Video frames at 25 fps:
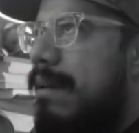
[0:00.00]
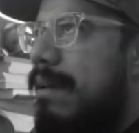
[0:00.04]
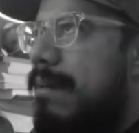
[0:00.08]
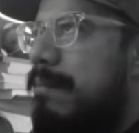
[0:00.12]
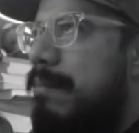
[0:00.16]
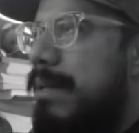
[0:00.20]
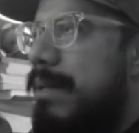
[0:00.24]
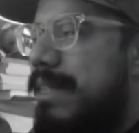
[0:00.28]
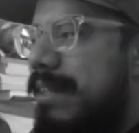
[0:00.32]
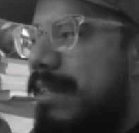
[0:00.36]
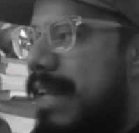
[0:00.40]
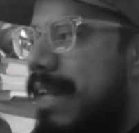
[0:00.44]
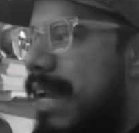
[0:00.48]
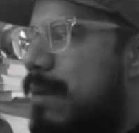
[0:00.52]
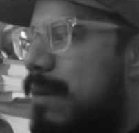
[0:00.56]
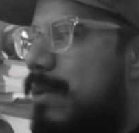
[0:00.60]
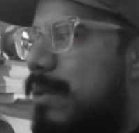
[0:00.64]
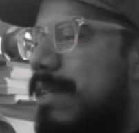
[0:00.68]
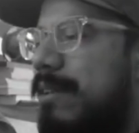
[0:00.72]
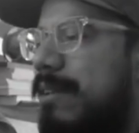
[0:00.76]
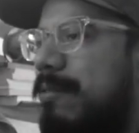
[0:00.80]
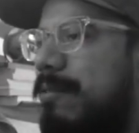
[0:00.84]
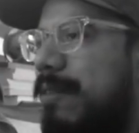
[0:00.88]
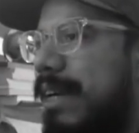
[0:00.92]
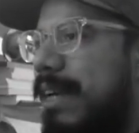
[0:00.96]
But today I
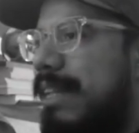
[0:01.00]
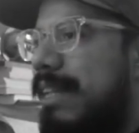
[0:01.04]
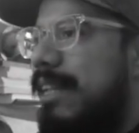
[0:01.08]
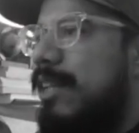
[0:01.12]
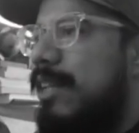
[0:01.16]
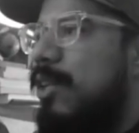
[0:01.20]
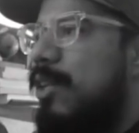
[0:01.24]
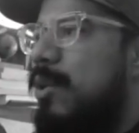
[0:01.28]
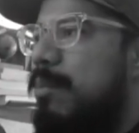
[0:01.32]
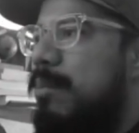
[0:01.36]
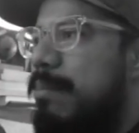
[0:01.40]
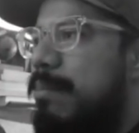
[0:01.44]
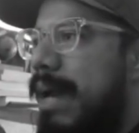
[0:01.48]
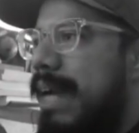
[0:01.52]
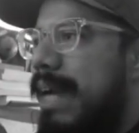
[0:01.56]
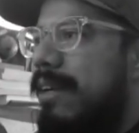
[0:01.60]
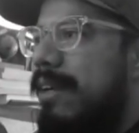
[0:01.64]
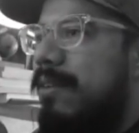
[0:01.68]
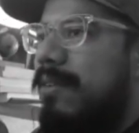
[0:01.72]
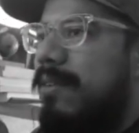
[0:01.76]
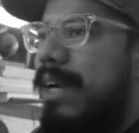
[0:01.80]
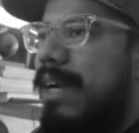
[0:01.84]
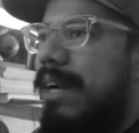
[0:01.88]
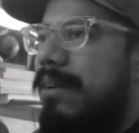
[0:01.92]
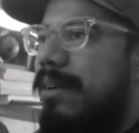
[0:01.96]
wanted to finally loop back
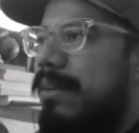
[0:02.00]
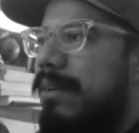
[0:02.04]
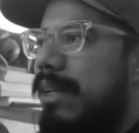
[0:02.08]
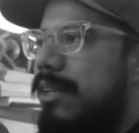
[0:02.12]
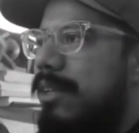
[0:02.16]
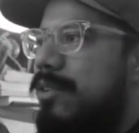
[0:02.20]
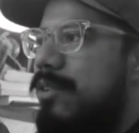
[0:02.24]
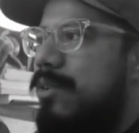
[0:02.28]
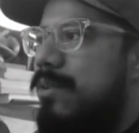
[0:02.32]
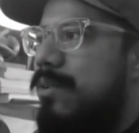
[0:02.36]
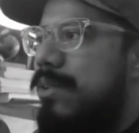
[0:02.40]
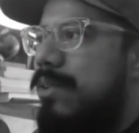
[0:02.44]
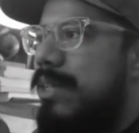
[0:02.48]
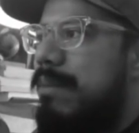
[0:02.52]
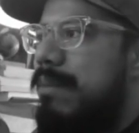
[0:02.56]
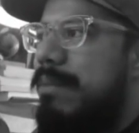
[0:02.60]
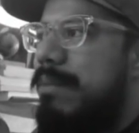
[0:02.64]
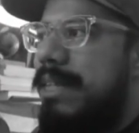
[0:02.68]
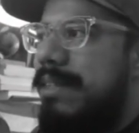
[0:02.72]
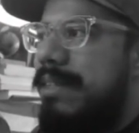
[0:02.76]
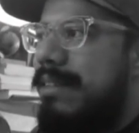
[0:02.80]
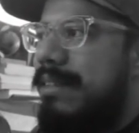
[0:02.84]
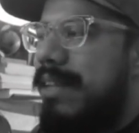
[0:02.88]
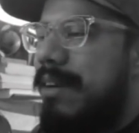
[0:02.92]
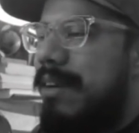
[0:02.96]
around to some of
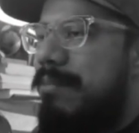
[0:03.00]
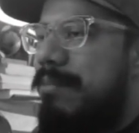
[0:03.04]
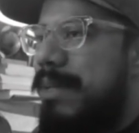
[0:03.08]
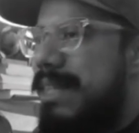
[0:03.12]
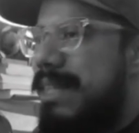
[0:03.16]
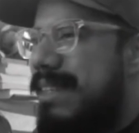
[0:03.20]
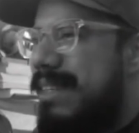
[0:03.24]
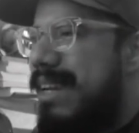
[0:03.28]
this stuff because